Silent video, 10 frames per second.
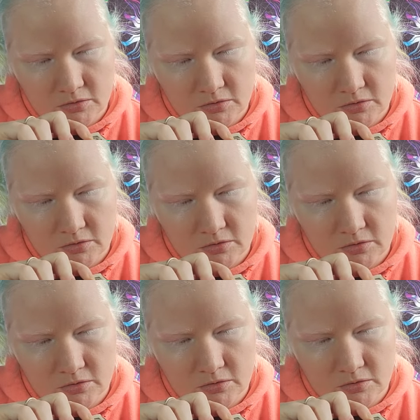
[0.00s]
One.
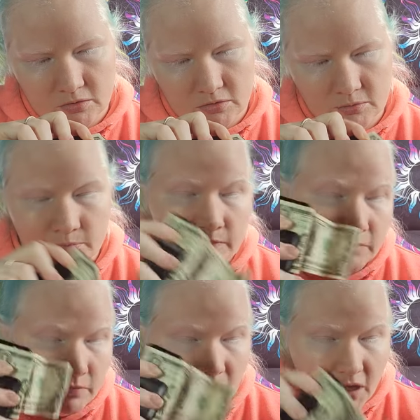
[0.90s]

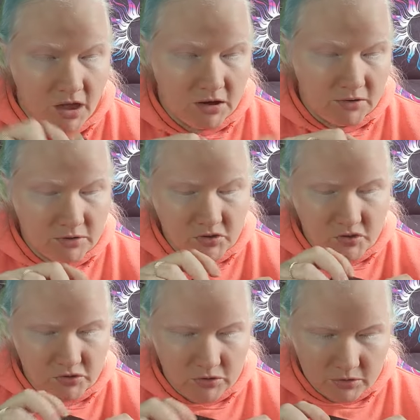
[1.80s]
And it reads
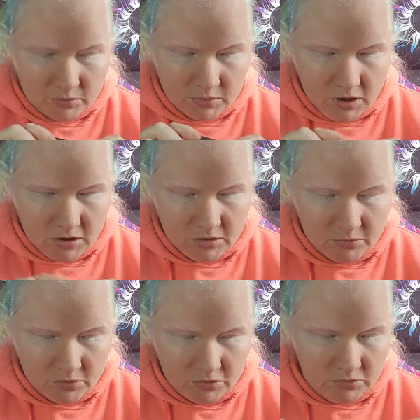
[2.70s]
it to you. And it
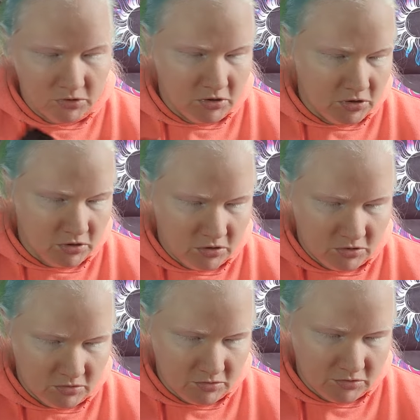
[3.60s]
will
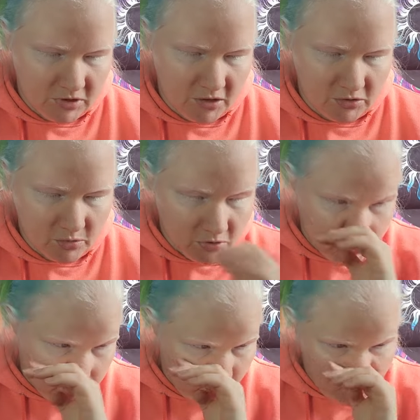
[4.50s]
tell you whether
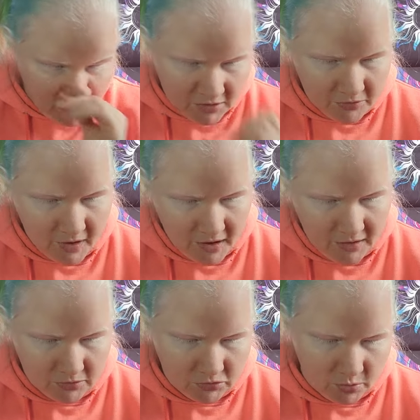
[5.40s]
it's a 1, a
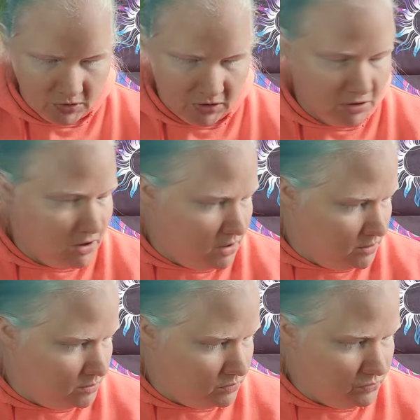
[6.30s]
5, a 20.
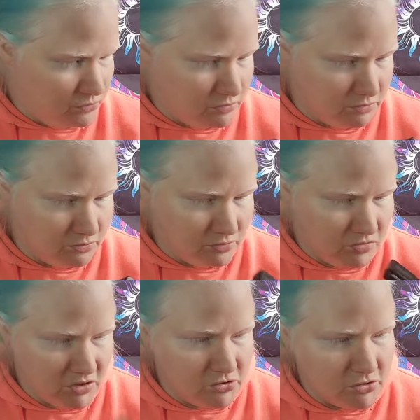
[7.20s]
Um,
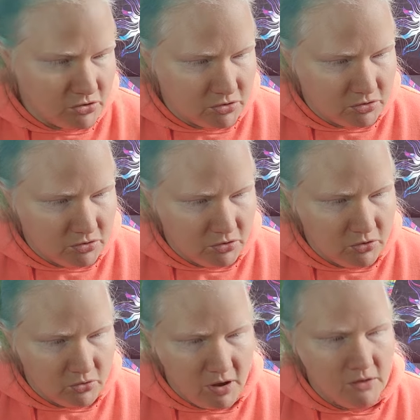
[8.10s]
these are
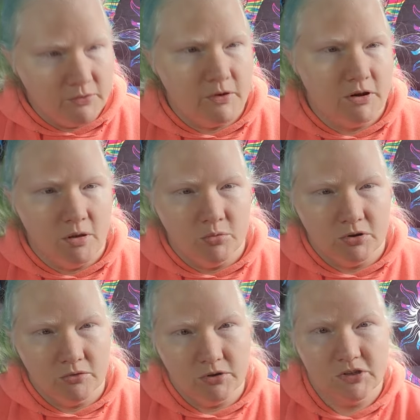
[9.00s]
great for a
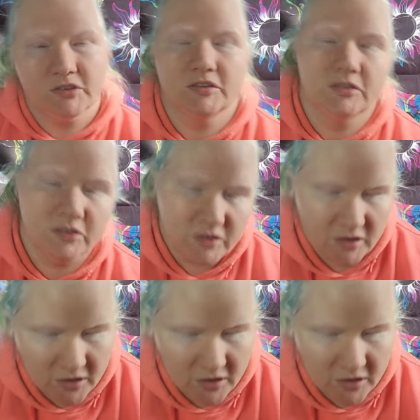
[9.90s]
number of reasons.